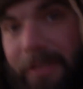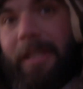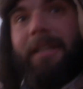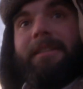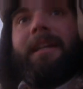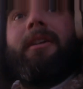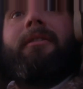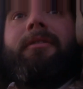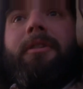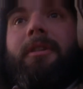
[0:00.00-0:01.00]
to take us
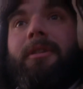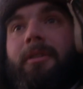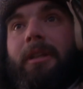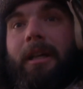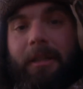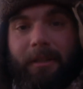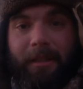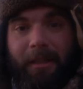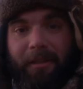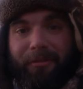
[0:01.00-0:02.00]
out for a little uh,
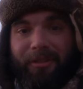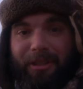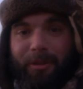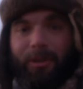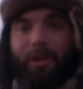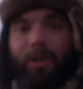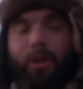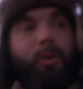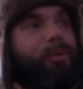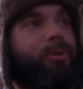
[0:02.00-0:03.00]
field
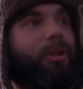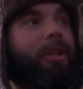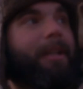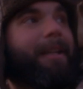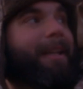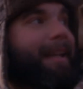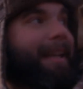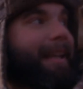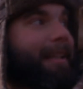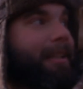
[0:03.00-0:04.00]
goose
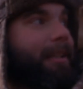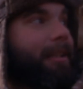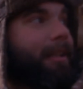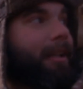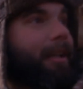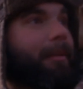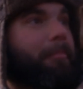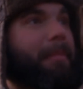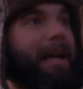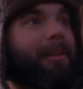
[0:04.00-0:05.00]
and uh,
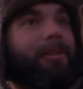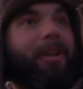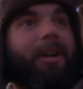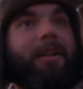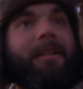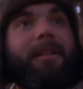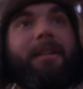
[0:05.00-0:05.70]
mallard hunt.